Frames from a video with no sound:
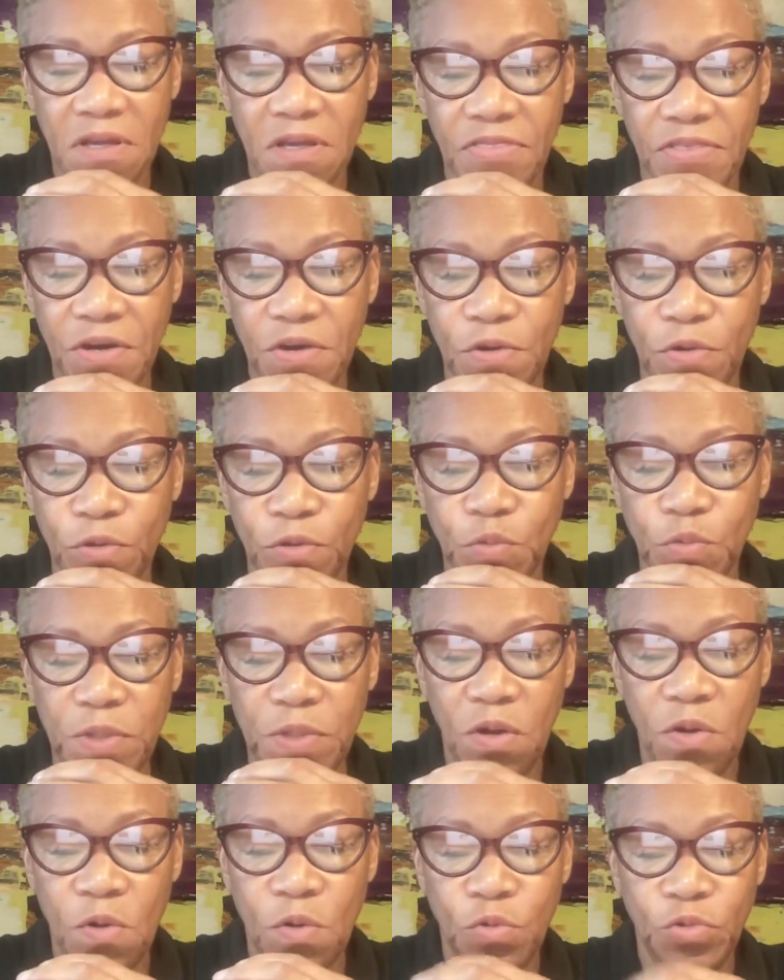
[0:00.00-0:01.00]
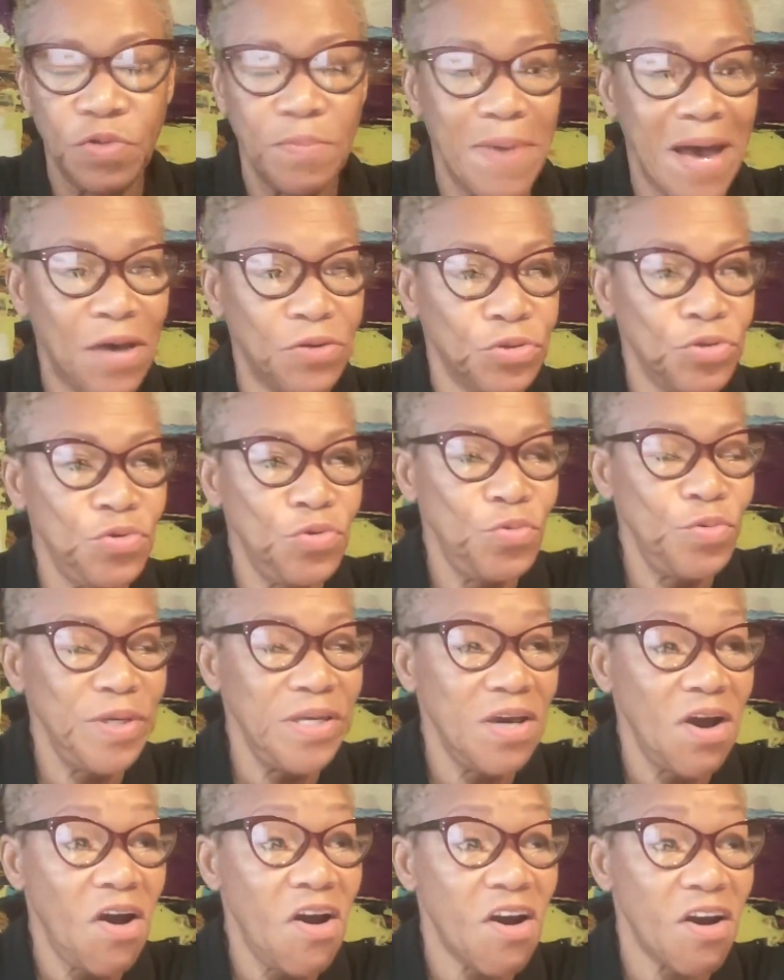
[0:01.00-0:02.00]
are those we hold about who
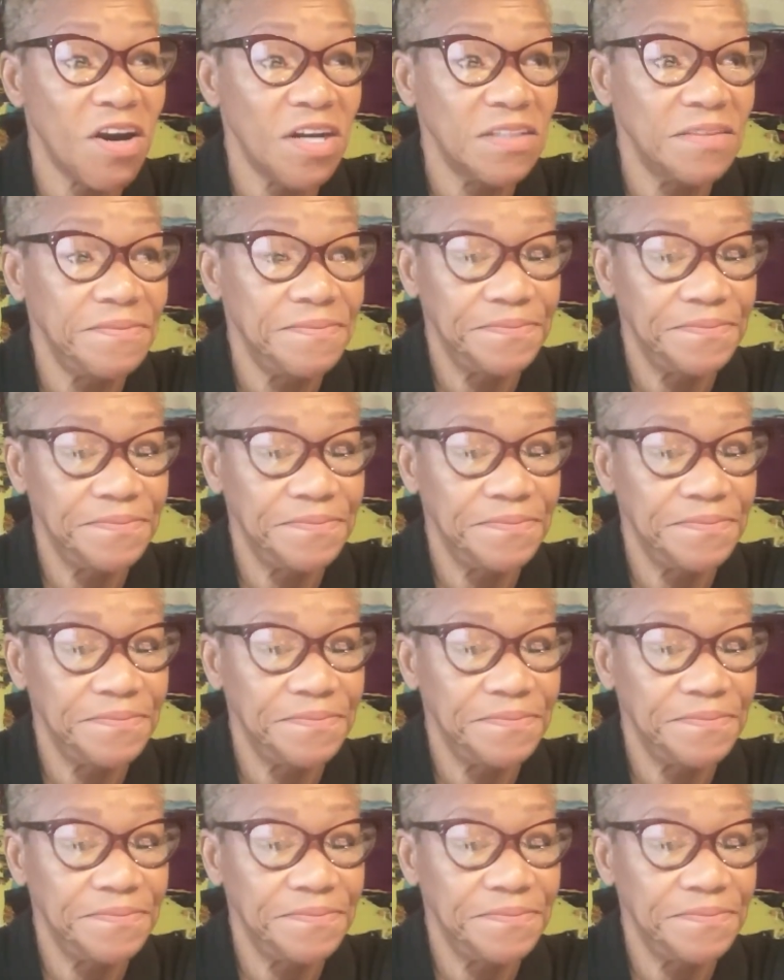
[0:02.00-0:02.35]
we are.